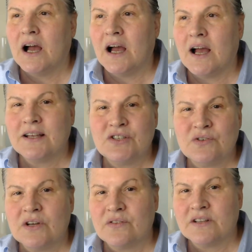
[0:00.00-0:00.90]
I do
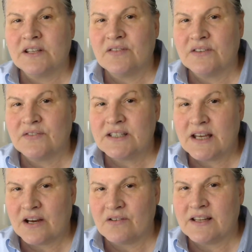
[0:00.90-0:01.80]
know the level of
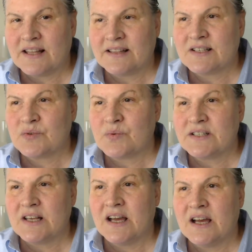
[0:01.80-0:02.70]
integrity that the
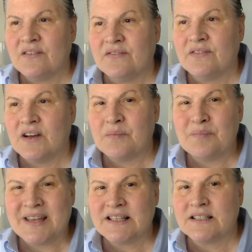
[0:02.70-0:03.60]
Swiss have
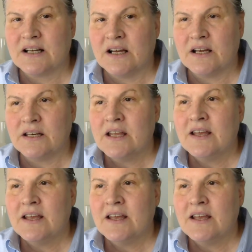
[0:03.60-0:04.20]
based on